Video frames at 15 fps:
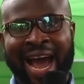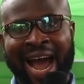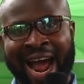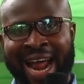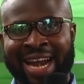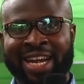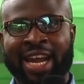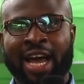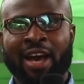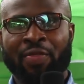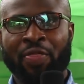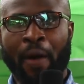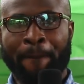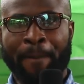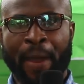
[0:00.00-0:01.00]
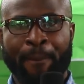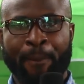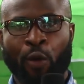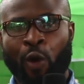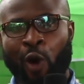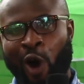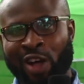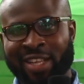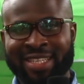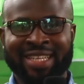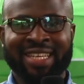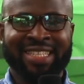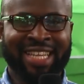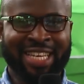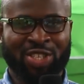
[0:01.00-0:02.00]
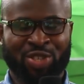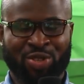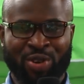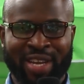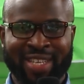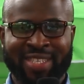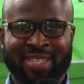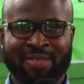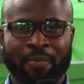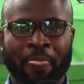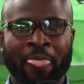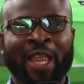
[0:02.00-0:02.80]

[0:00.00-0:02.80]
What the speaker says: and the people on the streets.